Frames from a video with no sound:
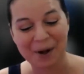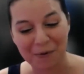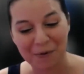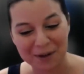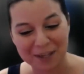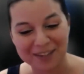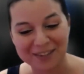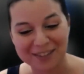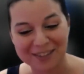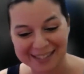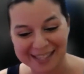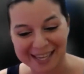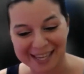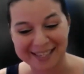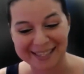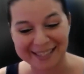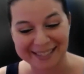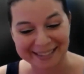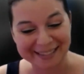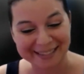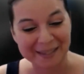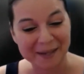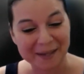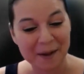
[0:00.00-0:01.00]
over here
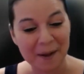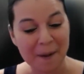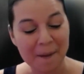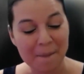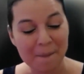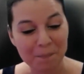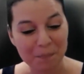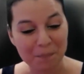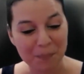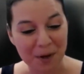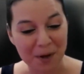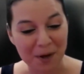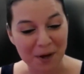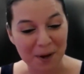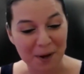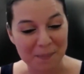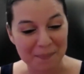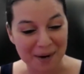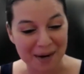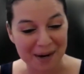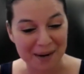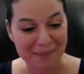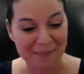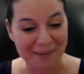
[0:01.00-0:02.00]
seconding uh,
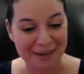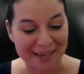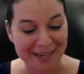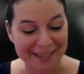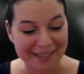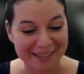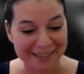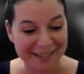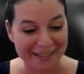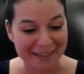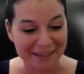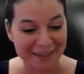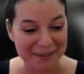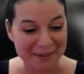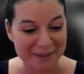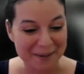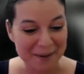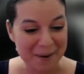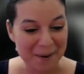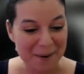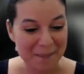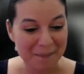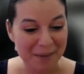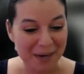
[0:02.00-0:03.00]
my, my, uh,
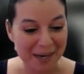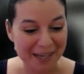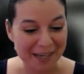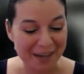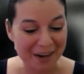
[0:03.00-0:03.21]
my